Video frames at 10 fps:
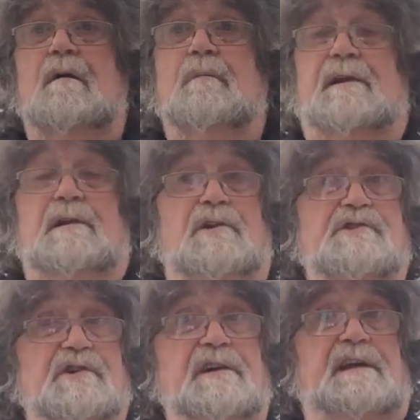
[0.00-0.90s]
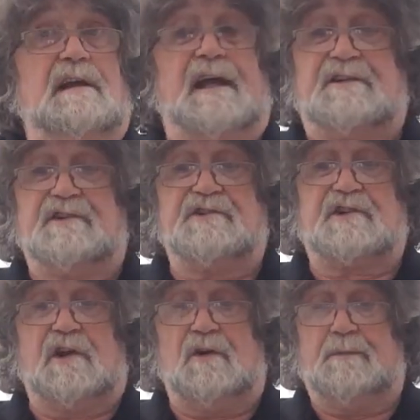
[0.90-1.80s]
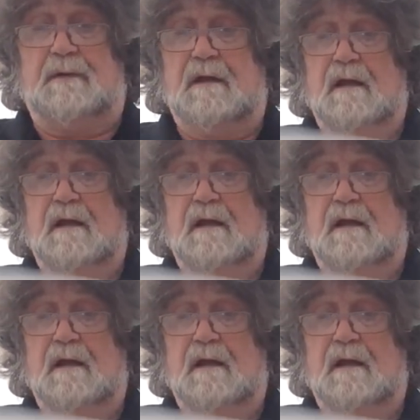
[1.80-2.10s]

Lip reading: Model and Toy Collectors Club.